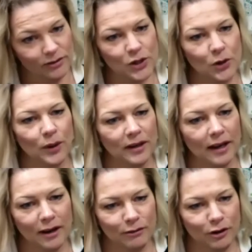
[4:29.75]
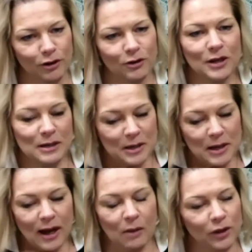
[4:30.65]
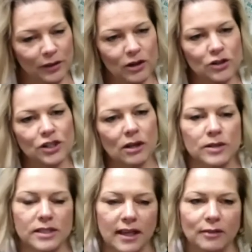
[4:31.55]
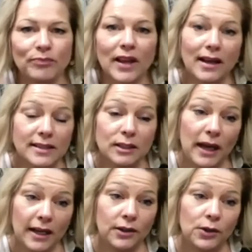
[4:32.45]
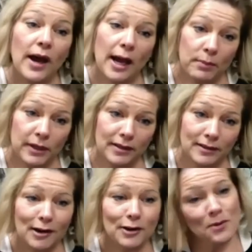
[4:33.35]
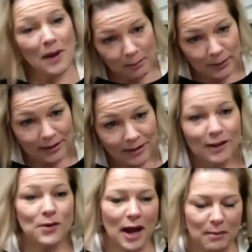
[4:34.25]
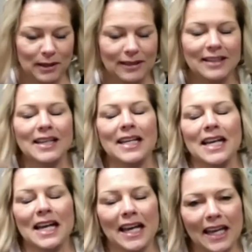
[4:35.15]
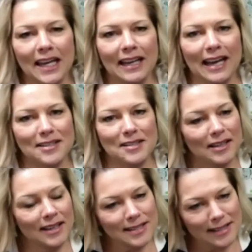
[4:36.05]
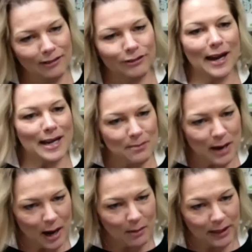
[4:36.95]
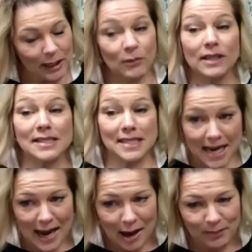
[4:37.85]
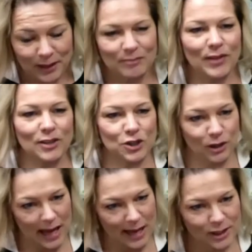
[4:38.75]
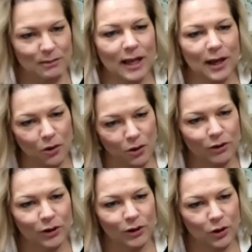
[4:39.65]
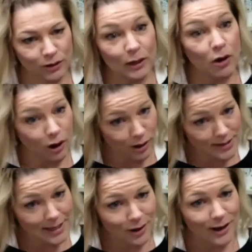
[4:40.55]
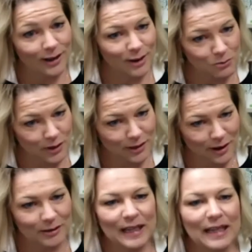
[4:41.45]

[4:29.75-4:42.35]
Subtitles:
So whenever I'm with her, she'll always say, Auntie Patti, are you happy? Are you happy? Are you happy? And I say, yes, Avery, I am happy and I'm going to stay happy. And she'll ask me that over and over, all day long if I'm with her.